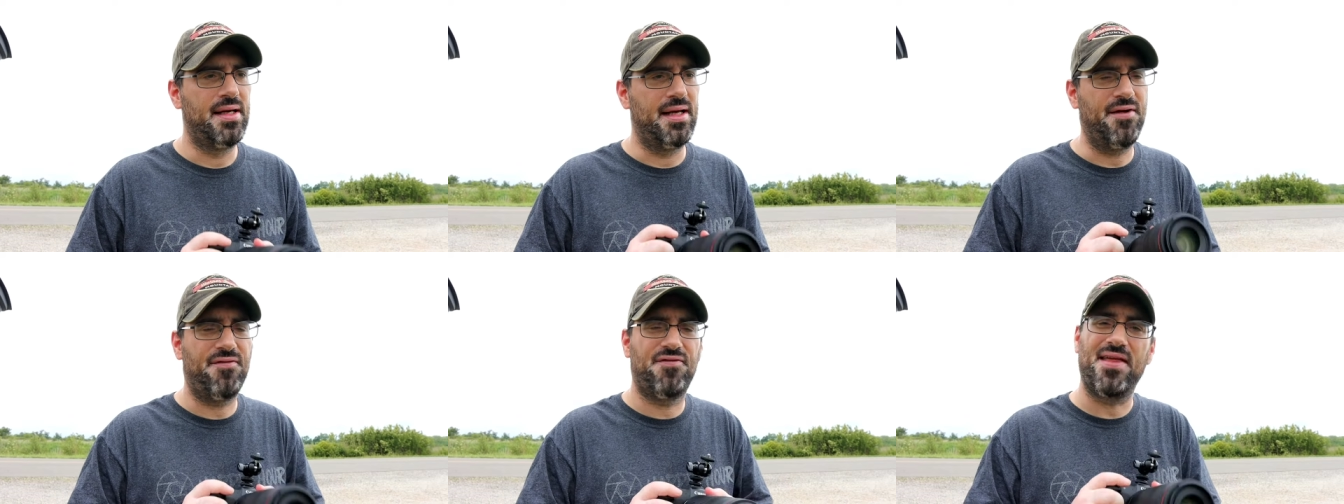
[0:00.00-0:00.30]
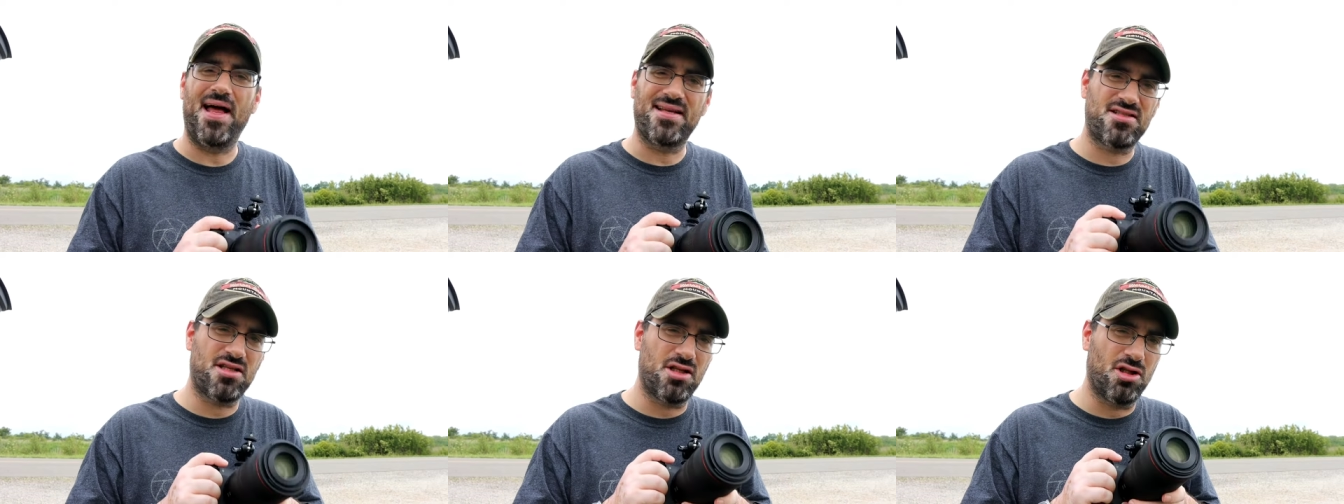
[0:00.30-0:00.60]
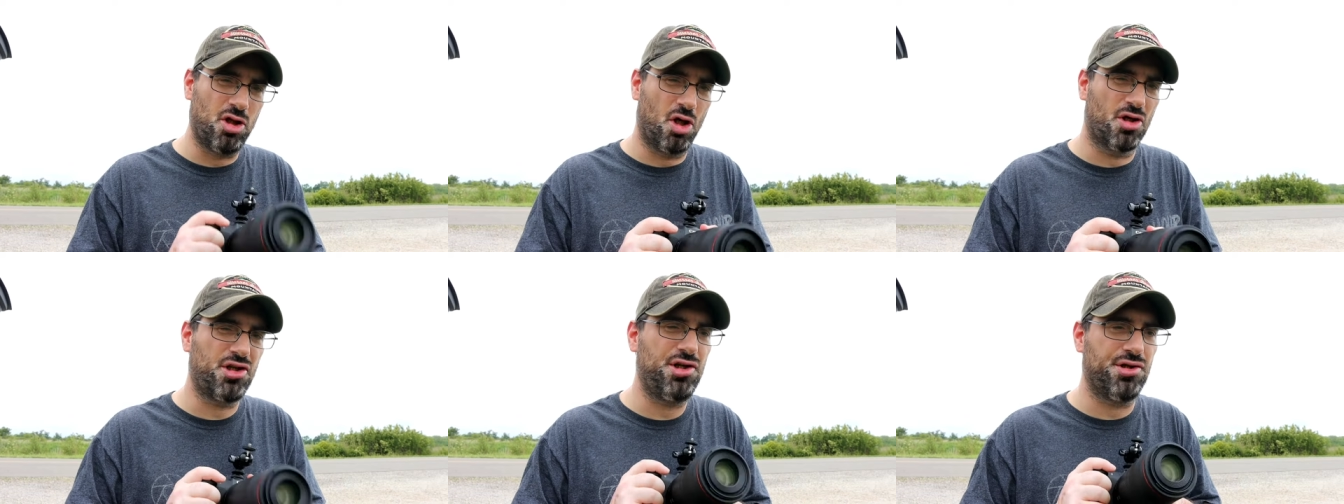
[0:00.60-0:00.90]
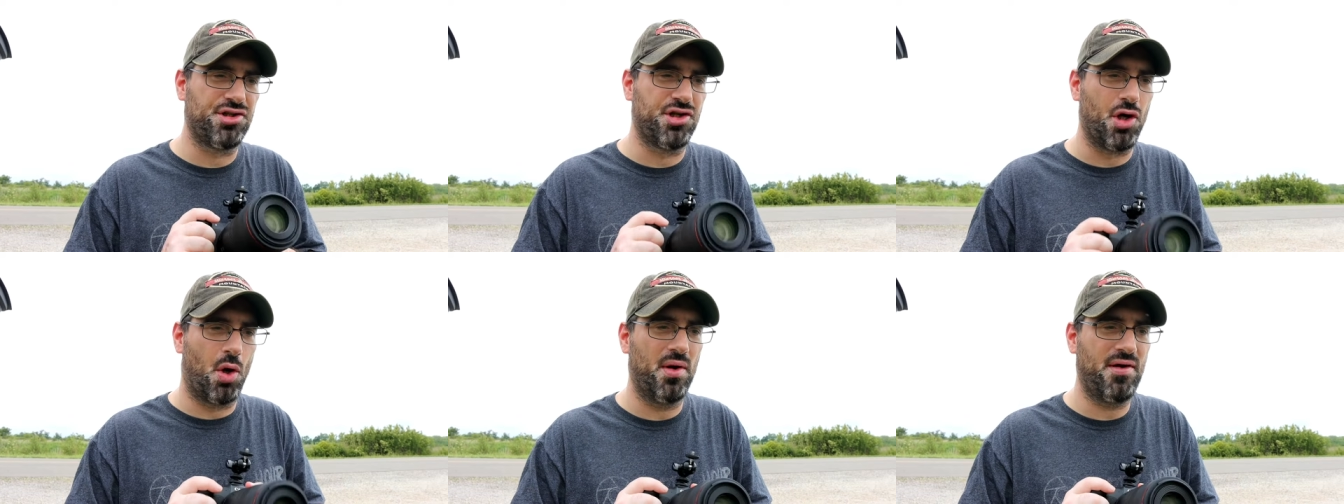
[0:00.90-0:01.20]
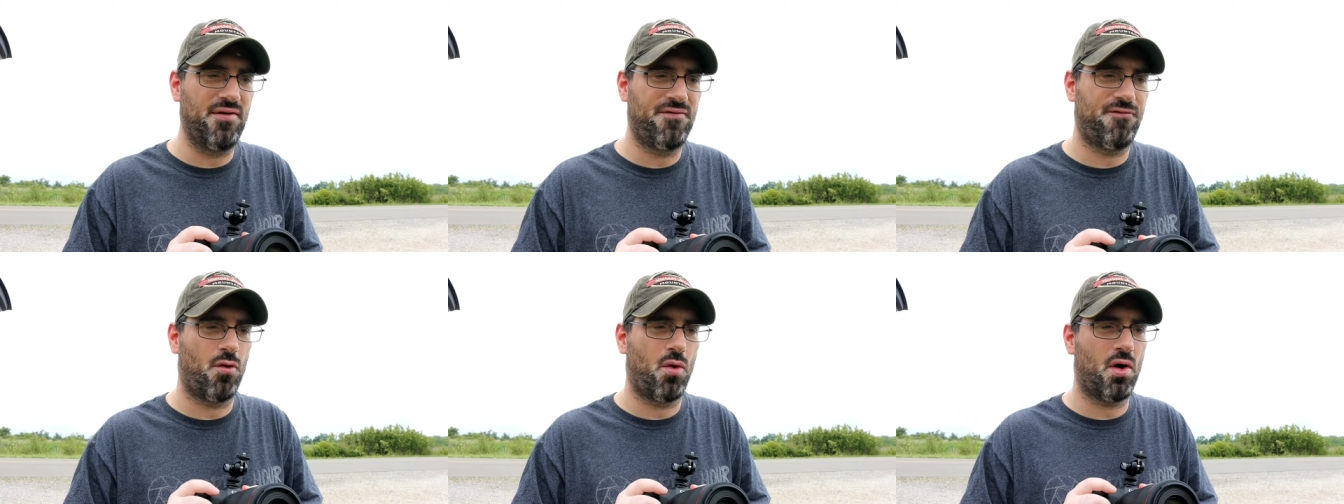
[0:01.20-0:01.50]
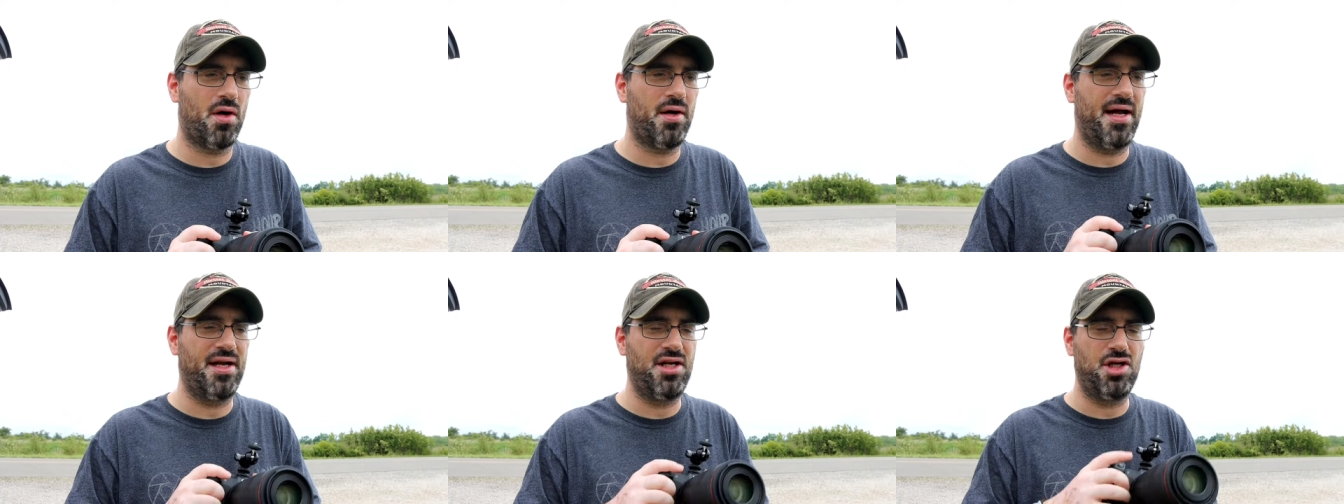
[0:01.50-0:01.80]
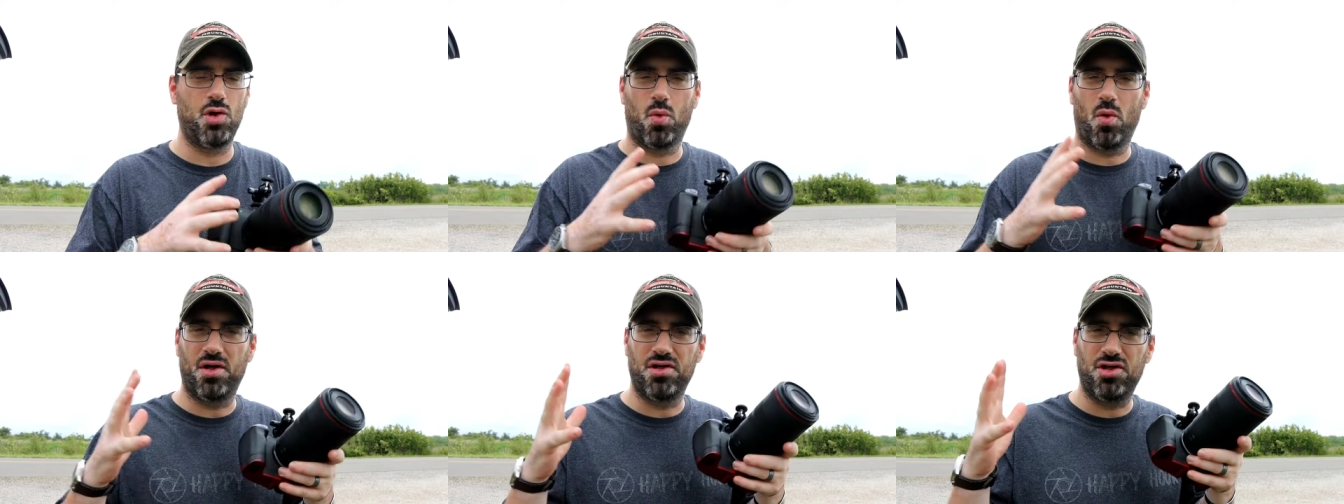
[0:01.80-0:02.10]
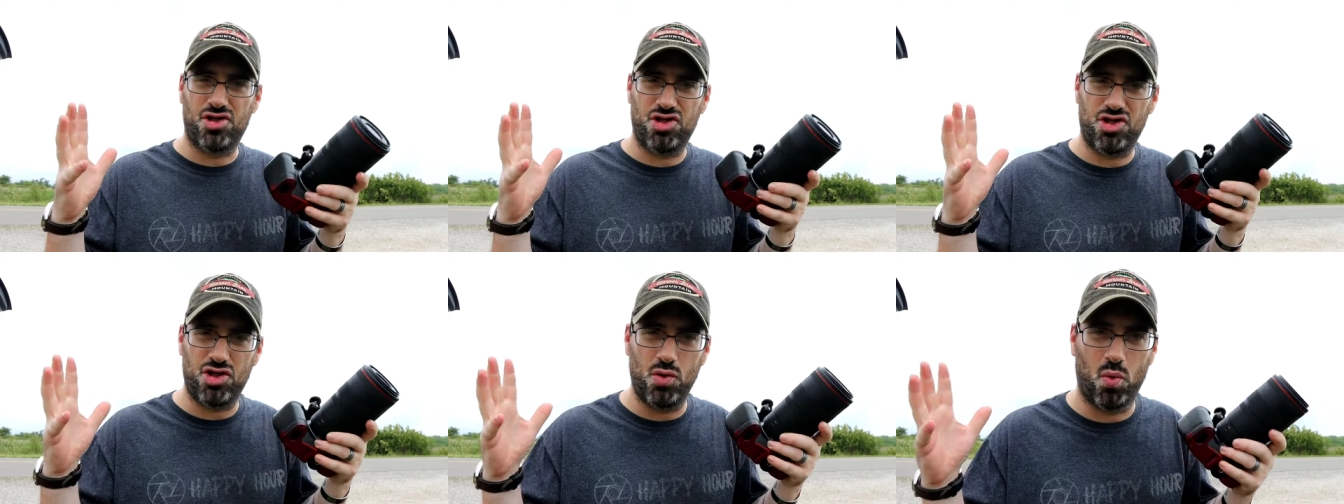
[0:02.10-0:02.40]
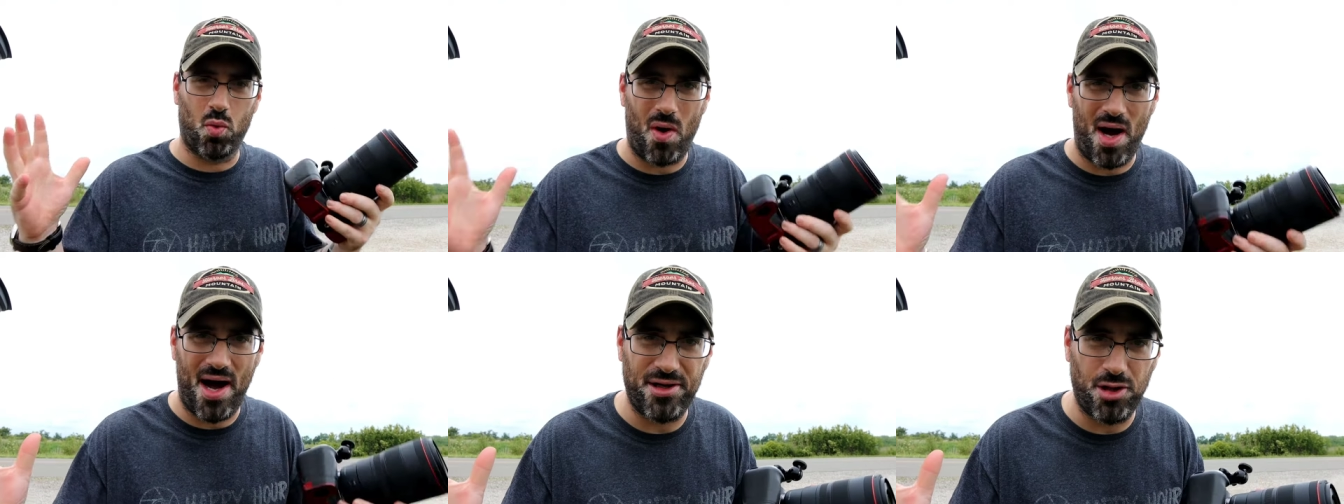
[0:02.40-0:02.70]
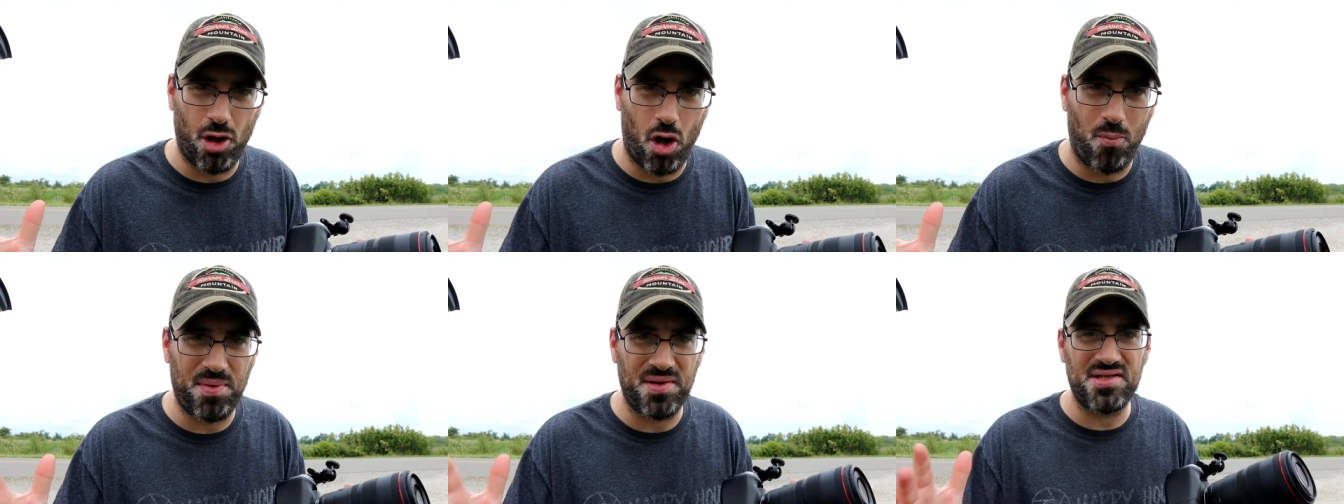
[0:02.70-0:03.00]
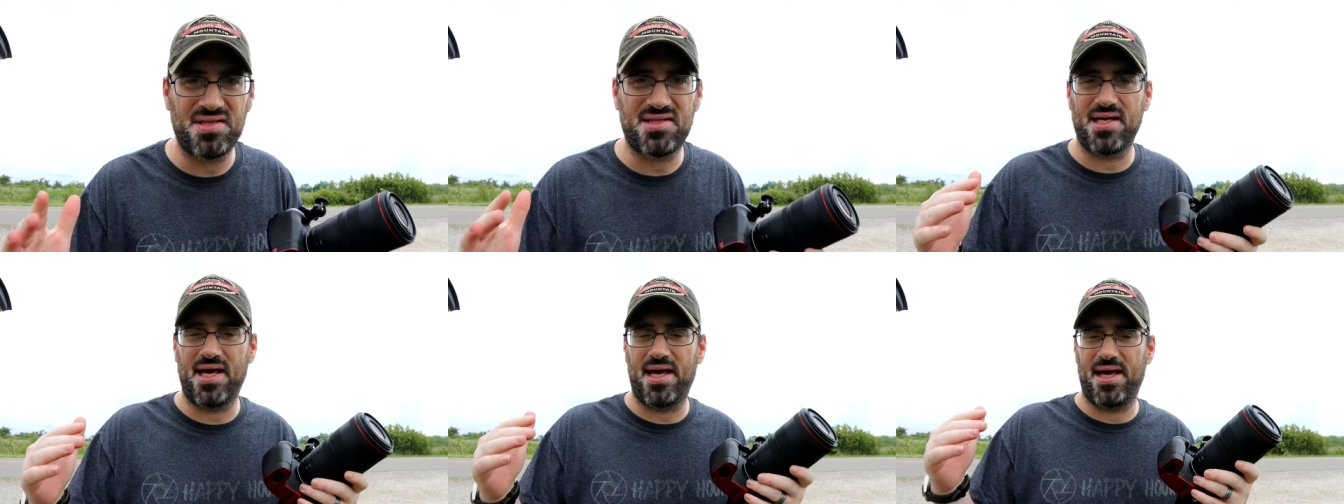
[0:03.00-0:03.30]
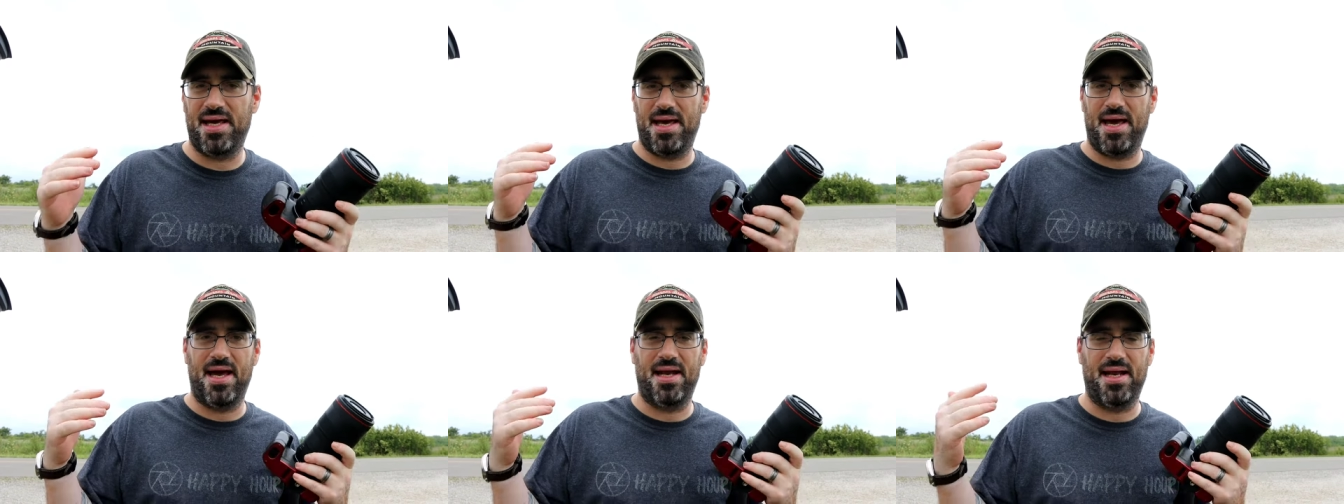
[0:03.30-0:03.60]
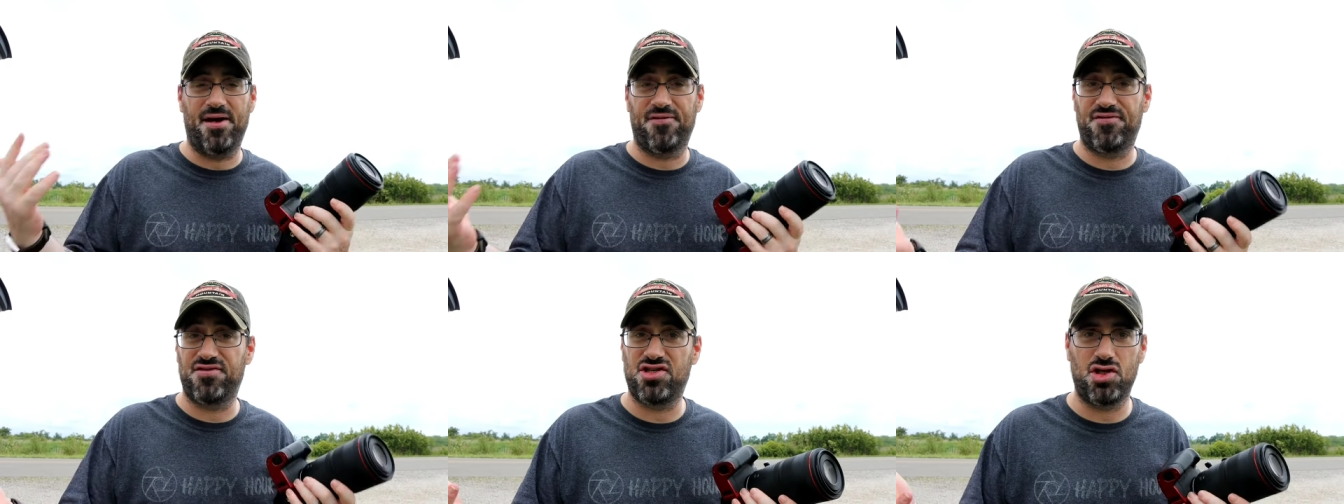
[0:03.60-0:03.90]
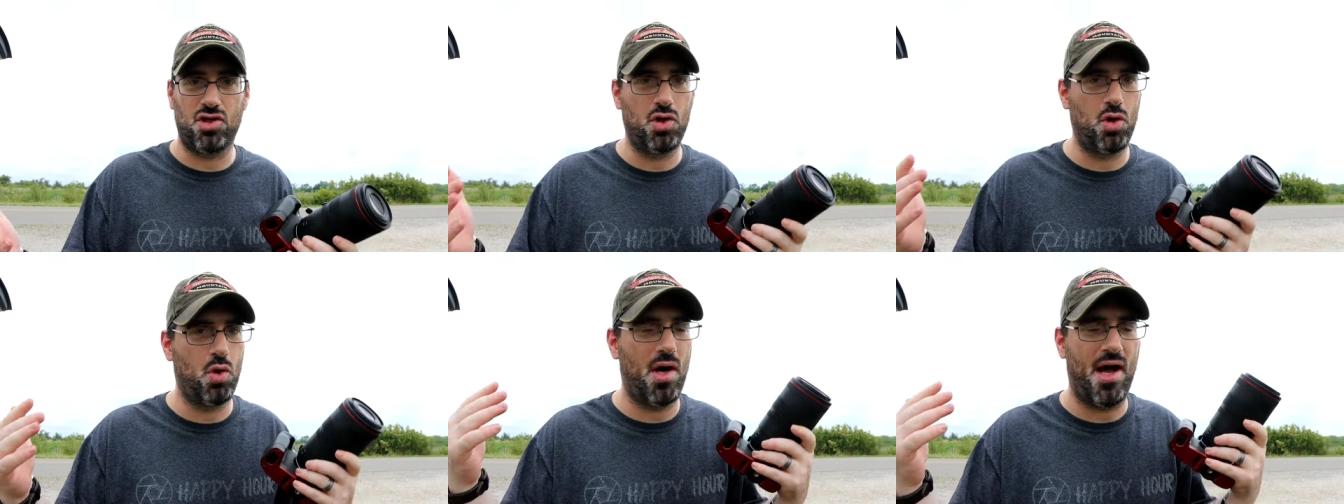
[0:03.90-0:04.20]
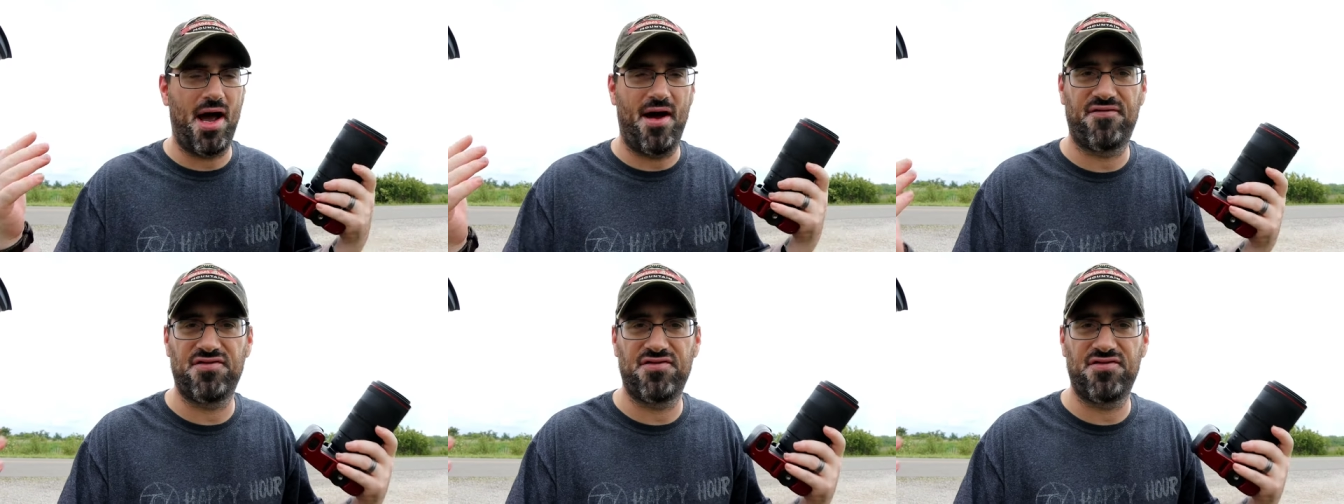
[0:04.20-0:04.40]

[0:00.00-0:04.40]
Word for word: If that's the look you're going for and you're wanting to shoot wide open, say at f2,